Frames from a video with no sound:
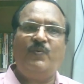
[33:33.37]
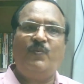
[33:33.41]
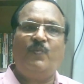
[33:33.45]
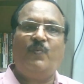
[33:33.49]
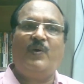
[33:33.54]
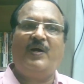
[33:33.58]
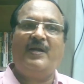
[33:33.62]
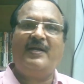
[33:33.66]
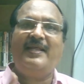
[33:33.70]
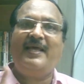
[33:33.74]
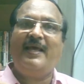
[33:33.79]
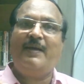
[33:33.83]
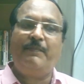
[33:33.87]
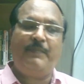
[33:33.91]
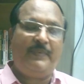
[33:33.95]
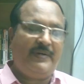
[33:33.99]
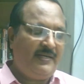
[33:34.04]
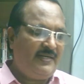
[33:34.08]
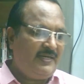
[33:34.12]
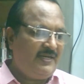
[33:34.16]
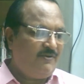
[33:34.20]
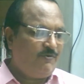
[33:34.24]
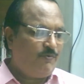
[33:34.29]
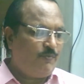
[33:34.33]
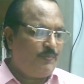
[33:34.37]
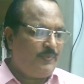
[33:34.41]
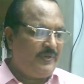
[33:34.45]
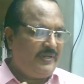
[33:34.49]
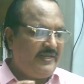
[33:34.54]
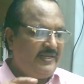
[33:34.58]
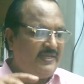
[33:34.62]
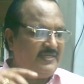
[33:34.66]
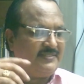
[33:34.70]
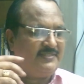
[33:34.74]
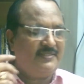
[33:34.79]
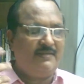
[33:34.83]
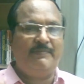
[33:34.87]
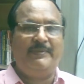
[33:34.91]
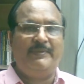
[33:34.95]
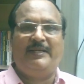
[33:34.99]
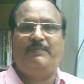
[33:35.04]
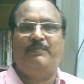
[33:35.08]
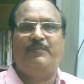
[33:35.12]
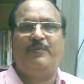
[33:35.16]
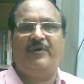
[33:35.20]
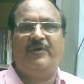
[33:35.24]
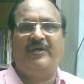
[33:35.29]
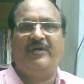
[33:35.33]
what happened if P is the
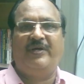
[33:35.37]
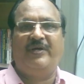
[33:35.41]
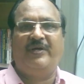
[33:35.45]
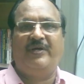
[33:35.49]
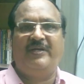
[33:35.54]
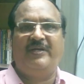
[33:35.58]
midpoint.